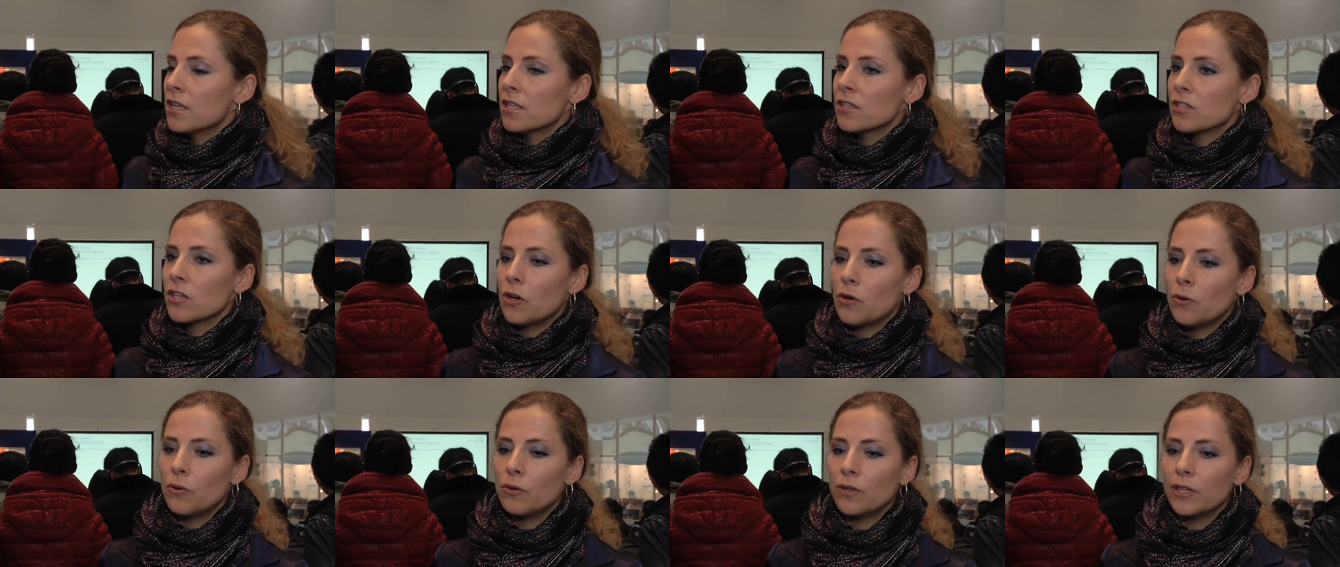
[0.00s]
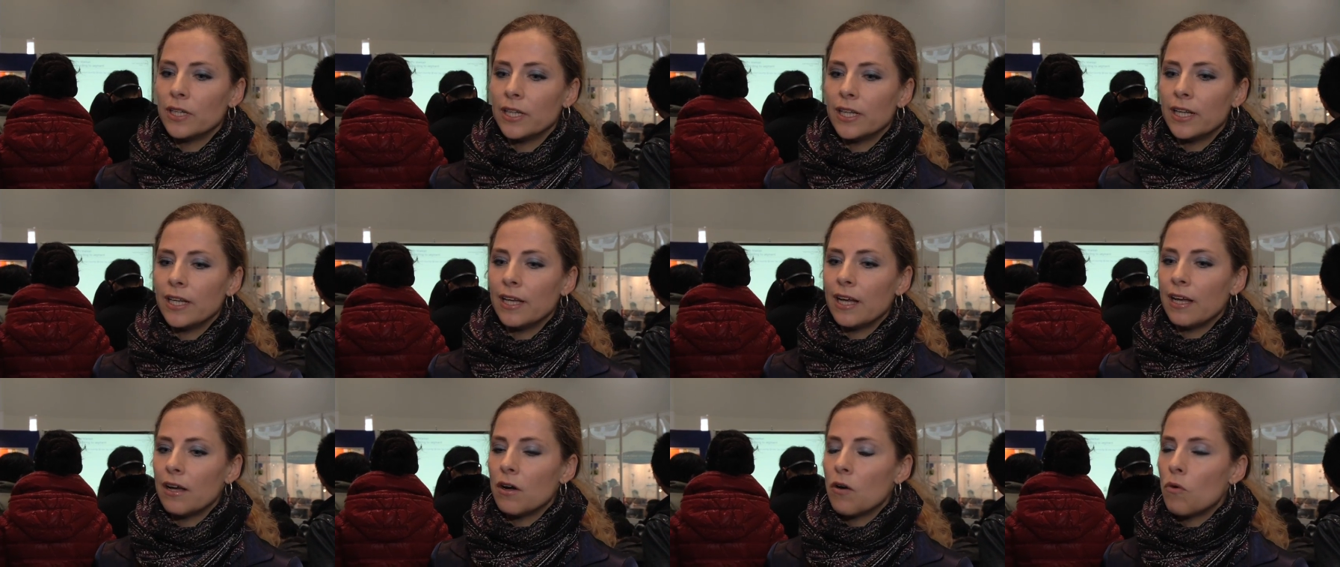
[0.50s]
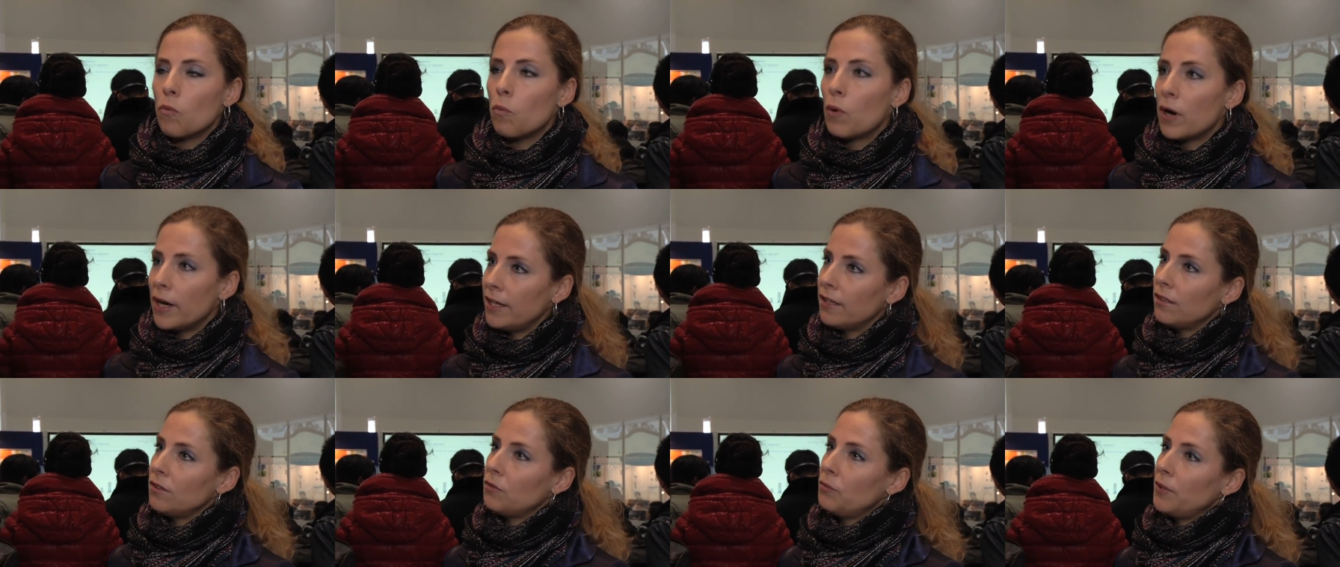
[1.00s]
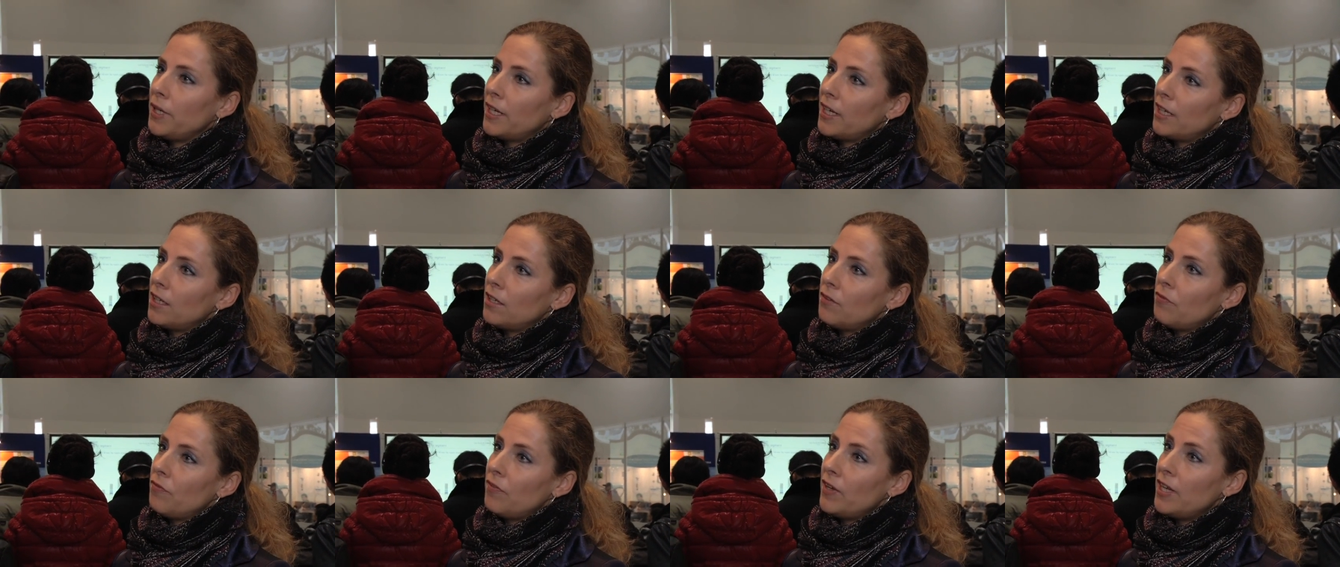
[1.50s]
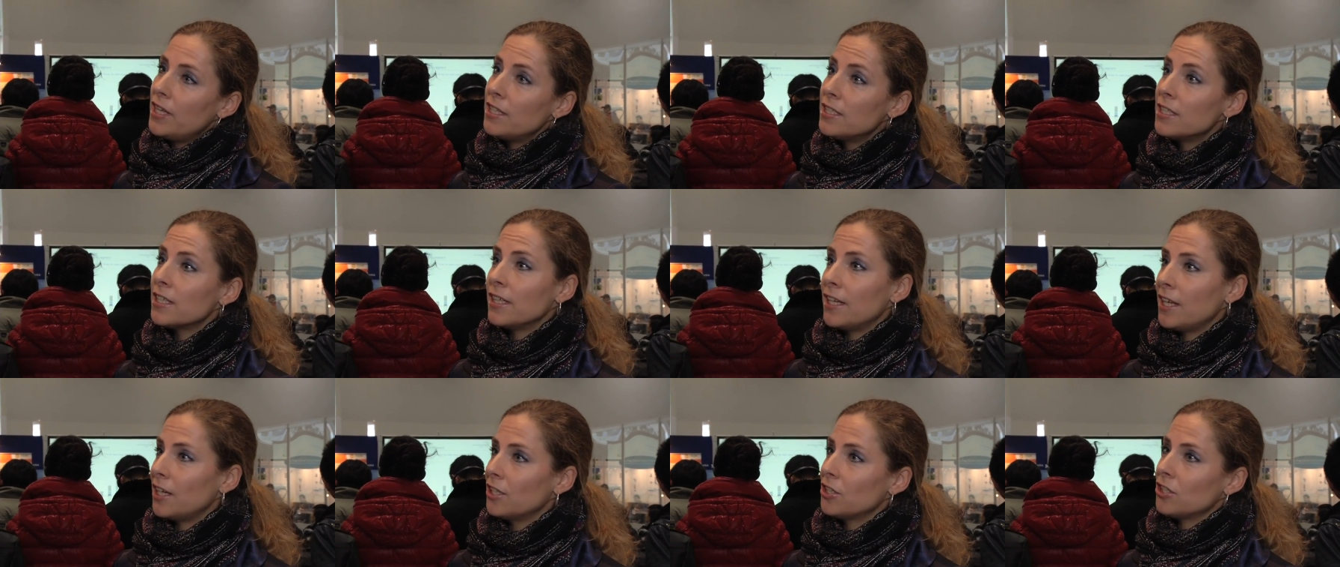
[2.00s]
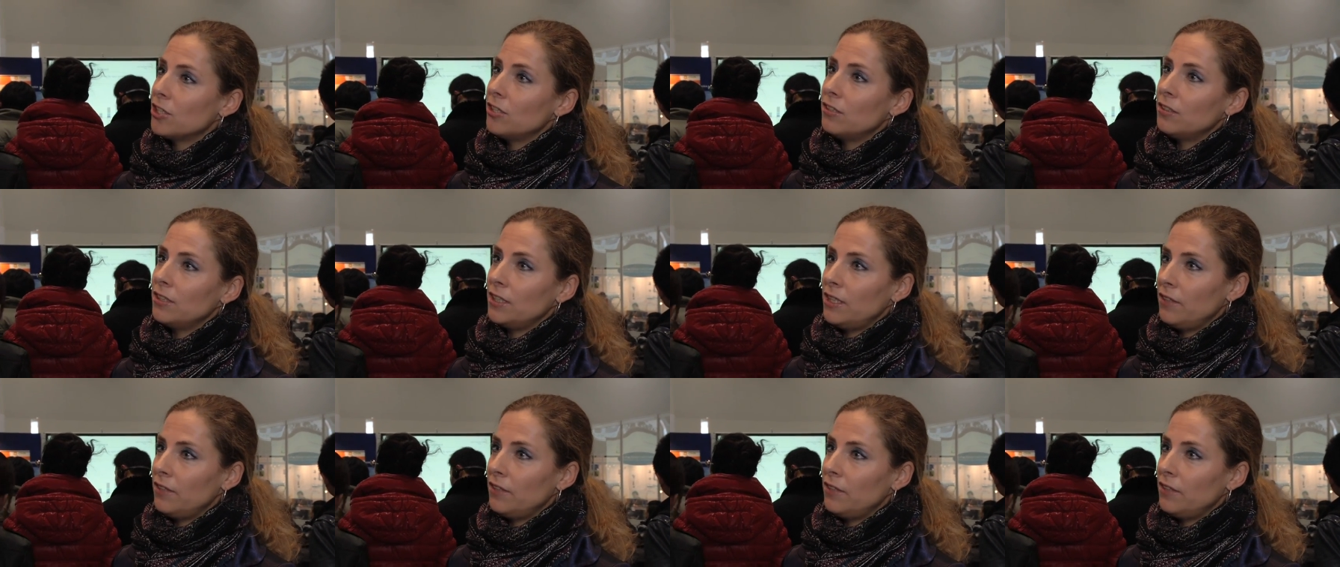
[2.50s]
So while we have international